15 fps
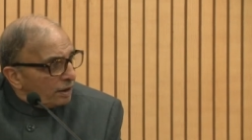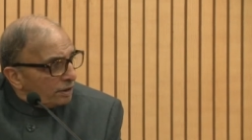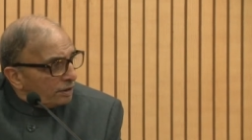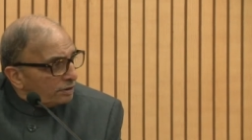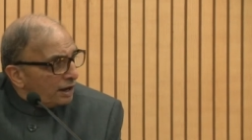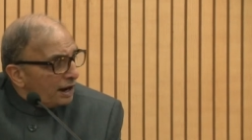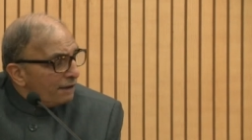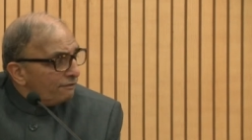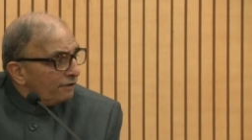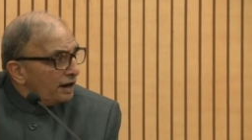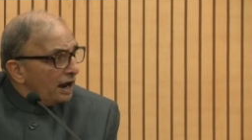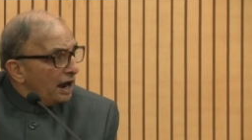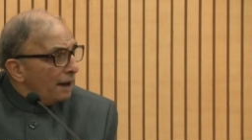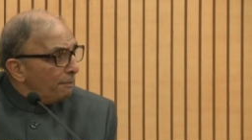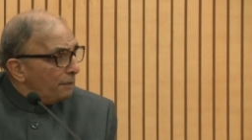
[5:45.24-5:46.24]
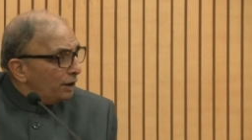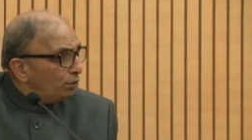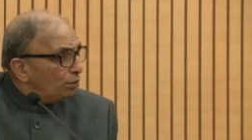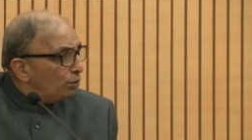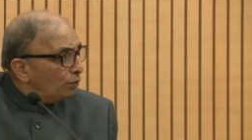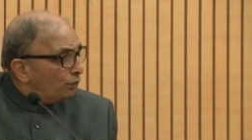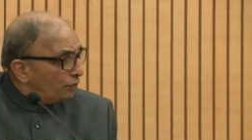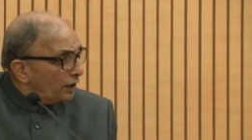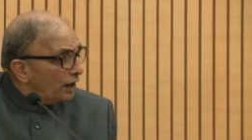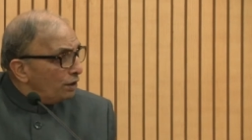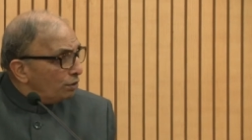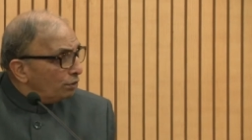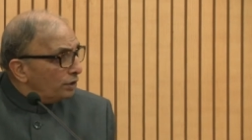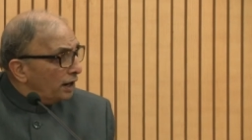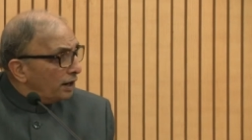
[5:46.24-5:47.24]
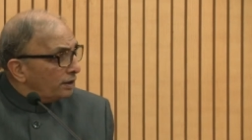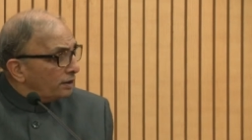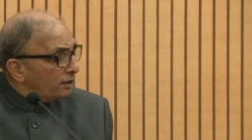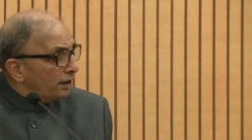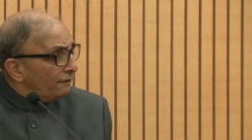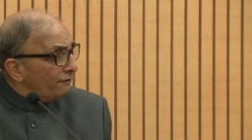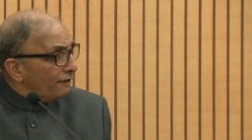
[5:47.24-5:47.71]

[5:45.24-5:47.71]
Sir, I'm very happy to tell you that there